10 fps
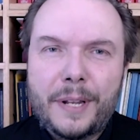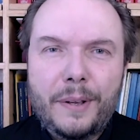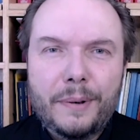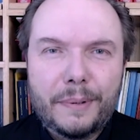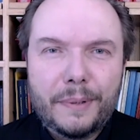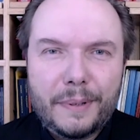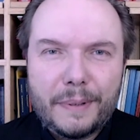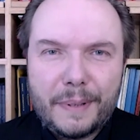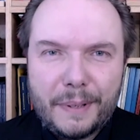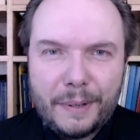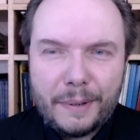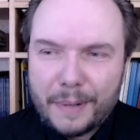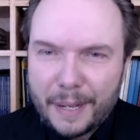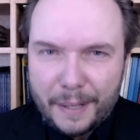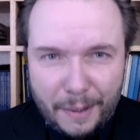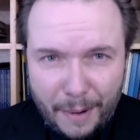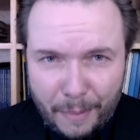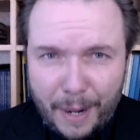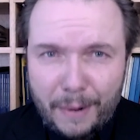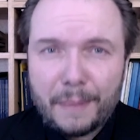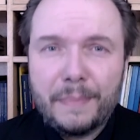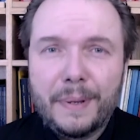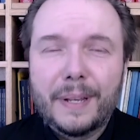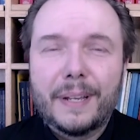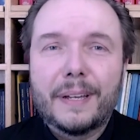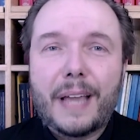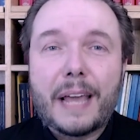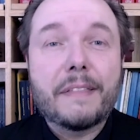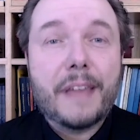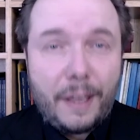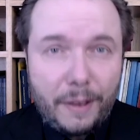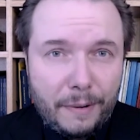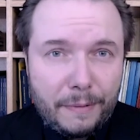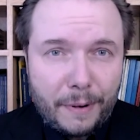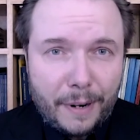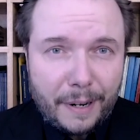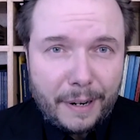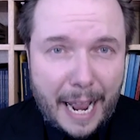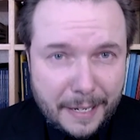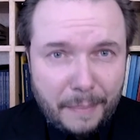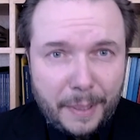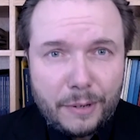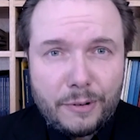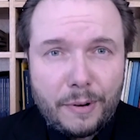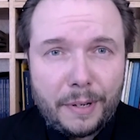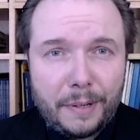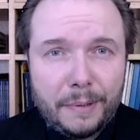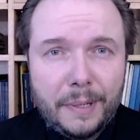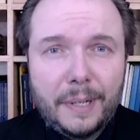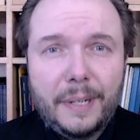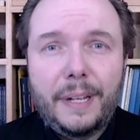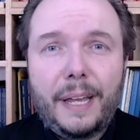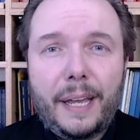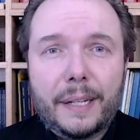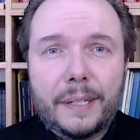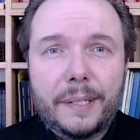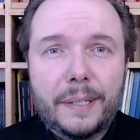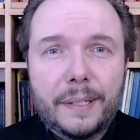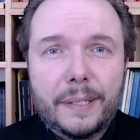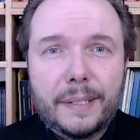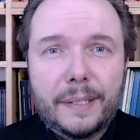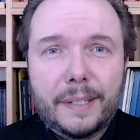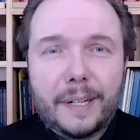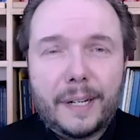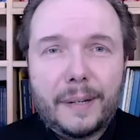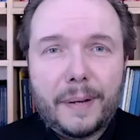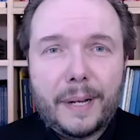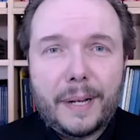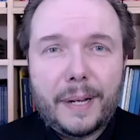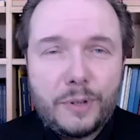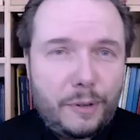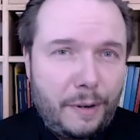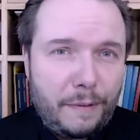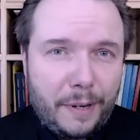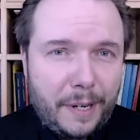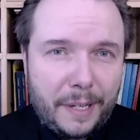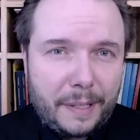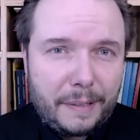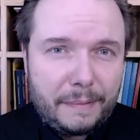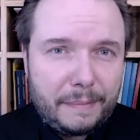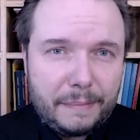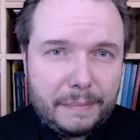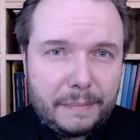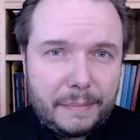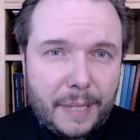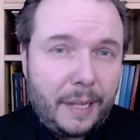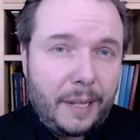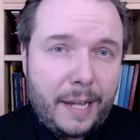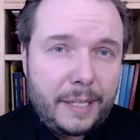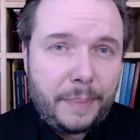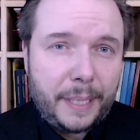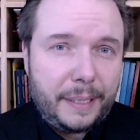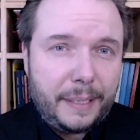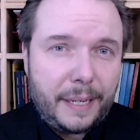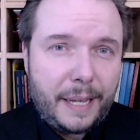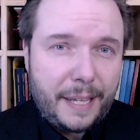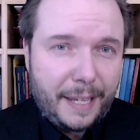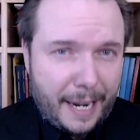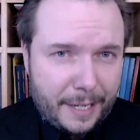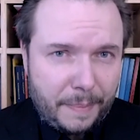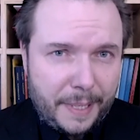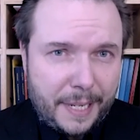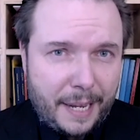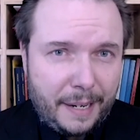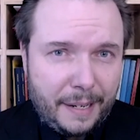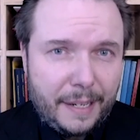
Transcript: you you you are welcome, and thank you for asking me to join you. And I'm sure you've heard it a lot, but I think it has to be said.